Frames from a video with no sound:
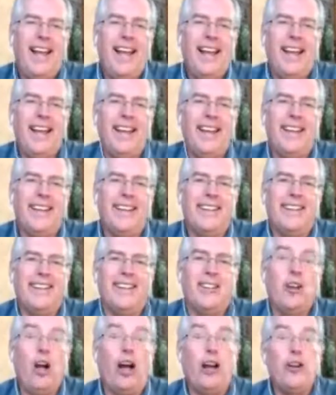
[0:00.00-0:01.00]
and
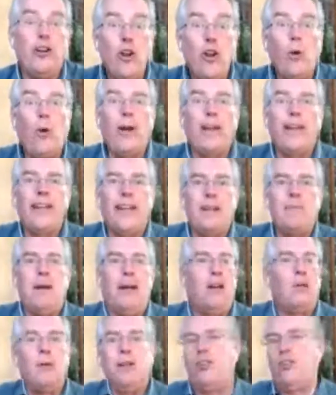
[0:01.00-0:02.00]
not knowing any
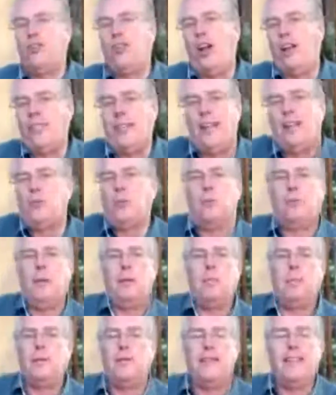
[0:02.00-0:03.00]
better, we just thought that's what
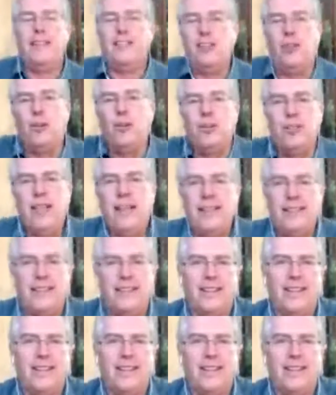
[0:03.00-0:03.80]
people did, you know, tented.